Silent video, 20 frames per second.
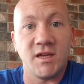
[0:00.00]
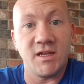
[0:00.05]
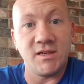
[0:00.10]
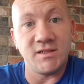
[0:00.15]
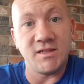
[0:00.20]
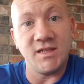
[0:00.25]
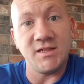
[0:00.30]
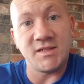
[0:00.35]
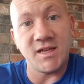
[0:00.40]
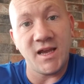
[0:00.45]

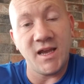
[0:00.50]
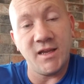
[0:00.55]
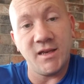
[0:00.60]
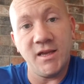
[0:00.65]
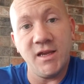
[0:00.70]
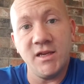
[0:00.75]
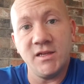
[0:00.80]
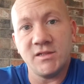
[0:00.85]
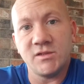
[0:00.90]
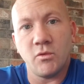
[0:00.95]

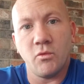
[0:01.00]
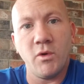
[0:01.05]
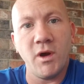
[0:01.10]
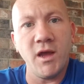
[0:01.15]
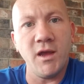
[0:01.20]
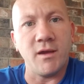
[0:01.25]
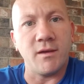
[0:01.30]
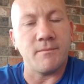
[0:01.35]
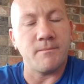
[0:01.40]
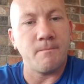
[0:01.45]
detainees
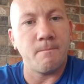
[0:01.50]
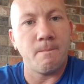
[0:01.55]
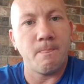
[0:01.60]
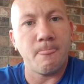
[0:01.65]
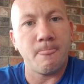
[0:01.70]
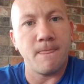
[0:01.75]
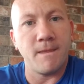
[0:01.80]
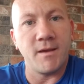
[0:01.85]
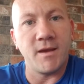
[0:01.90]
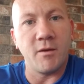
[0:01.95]
away,
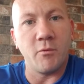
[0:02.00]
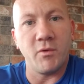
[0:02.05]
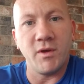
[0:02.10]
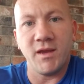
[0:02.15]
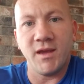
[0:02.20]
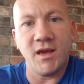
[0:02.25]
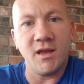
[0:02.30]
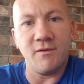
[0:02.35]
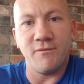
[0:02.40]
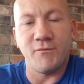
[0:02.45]
and we
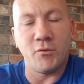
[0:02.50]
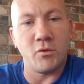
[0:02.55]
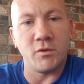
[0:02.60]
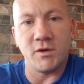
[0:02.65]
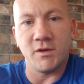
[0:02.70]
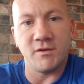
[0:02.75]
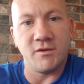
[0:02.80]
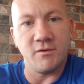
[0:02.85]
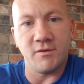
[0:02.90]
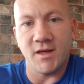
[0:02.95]
can't afford
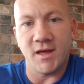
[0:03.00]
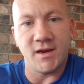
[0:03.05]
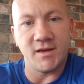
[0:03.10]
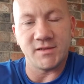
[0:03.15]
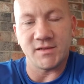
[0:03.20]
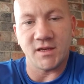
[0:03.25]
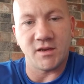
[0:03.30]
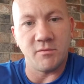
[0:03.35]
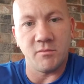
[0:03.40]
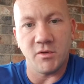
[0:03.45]
to do that
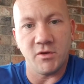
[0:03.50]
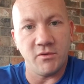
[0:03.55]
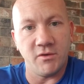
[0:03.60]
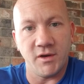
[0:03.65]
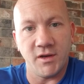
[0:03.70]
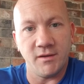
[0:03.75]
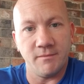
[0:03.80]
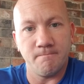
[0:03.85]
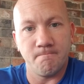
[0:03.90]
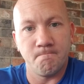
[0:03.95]
as a
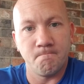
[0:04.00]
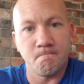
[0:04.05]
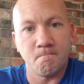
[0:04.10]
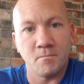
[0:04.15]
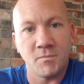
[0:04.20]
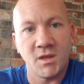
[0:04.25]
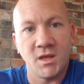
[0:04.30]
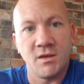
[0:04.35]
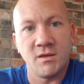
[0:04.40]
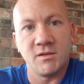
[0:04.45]
community.
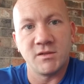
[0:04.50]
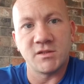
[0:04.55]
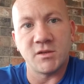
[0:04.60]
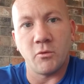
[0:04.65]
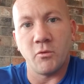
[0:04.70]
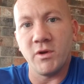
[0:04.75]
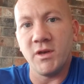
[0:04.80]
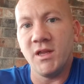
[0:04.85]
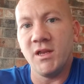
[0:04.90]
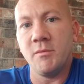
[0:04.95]

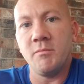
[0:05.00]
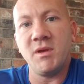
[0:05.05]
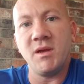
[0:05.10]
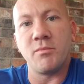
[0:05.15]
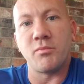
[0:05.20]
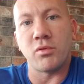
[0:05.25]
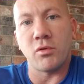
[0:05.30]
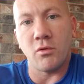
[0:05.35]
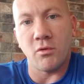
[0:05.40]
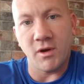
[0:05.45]
So we need to
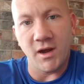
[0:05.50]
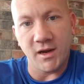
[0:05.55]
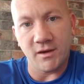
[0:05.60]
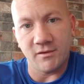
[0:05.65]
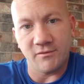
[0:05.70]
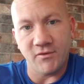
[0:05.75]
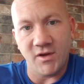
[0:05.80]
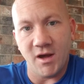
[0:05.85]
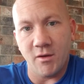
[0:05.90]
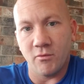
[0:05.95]
be
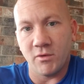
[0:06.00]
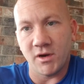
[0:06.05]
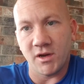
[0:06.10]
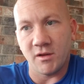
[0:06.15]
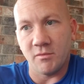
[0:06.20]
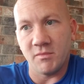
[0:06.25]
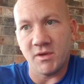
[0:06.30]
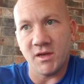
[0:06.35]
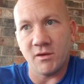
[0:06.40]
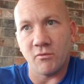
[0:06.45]
proactive. I want to
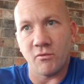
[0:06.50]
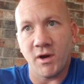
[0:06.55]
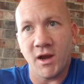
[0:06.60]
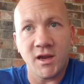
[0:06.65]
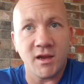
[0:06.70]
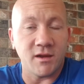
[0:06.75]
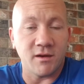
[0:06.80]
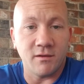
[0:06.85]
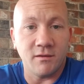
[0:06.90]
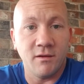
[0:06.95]
commend
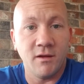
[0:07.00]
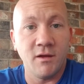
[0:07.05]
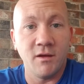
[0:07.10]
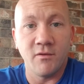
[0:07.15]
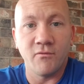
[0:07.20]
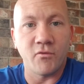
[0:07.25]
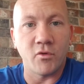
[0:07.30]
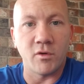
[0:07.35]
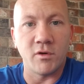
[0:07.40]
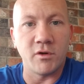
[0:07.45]
Rankin
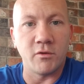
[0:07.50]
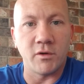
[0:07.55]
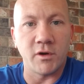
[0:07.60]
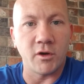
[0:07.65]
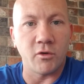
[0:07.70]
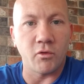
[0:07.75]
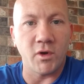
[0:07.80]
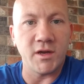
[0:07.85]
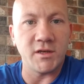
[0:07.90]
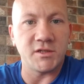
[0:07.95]
for doing a
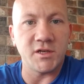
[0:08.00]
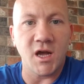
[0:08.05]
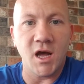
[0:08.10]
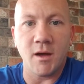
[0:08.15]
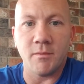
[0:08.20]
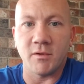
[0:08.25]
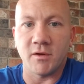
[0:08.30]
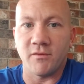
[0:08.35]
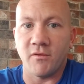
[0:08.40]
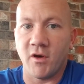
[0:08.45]
great
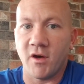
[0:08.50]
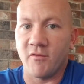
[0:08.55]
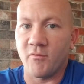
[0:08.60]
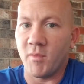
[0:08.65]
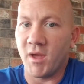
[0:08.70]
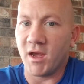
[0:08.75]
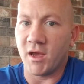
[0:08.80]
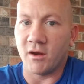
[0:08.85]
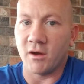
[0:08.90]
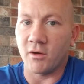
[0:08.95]
job of
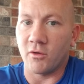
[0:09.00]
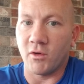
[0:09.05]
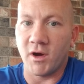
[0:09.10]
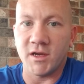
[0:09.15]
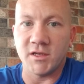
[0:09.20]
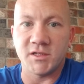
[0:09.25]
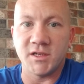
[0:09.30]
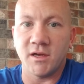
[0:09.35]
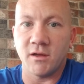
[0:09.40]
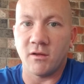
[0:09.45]
making a
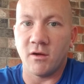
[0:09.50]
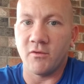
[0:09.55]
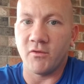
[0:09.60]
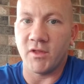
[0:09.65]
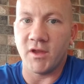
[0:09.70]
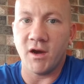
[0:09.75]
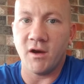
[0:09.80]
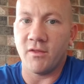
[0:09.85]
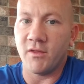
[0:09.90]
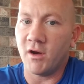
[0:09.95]
great jail over
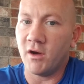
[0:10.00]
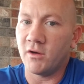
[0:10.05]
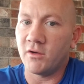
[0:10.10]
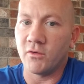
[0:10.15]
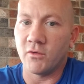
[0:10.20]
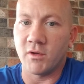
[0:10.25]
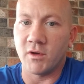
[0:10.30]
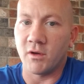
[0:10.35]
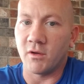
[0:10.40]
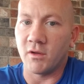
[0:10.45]
there. They're
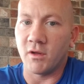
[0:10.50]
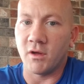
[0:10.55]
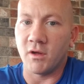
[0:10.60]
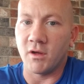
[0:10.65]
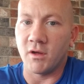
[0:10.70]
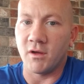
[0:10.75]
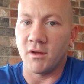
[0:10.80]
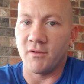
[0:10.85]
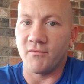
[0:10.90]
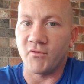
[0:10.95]
doing
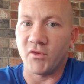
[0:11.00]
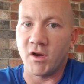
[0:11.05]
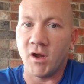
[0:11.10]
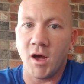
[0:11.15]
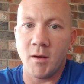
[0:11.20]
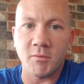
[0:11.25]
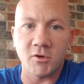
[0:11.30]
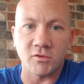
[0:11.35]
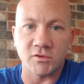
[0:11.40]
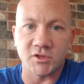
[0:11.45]
a
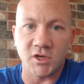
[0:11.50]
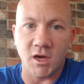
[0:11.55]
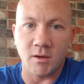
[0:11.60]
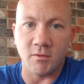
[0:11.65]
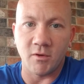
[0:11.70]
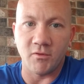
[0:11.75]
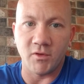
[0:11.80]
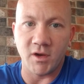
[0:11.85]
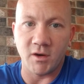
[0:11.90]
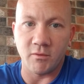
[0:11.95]
phenomenal job
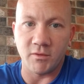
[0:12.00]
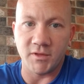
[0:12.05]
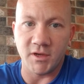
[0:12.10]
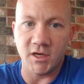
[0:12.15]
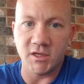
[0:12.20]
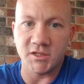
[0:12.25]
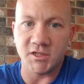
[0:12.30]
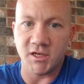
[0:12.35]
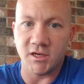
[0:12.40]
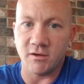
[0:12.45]
over there with
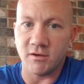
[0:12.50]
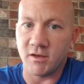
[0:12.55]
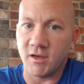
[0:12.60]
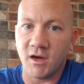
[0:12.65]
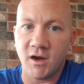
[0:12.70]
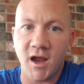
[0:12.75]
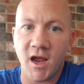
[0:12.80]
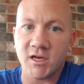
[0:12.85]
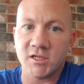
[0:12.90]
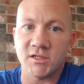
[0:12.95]
their jail, and
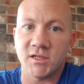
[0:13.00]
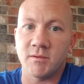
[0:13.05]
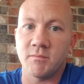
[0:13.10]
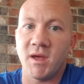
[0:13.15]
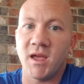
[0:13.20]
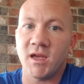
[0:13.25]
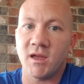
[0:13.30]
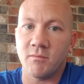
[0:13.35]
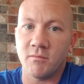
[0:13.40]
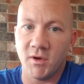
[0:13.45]
they're actually
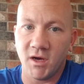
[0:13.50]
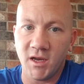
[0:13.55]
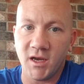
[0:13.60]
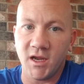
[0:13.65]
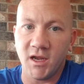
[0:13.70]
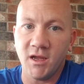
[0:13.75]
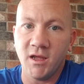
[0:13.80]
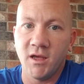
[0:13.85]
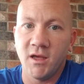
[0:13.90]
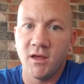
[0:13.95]
making
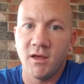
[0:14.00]
money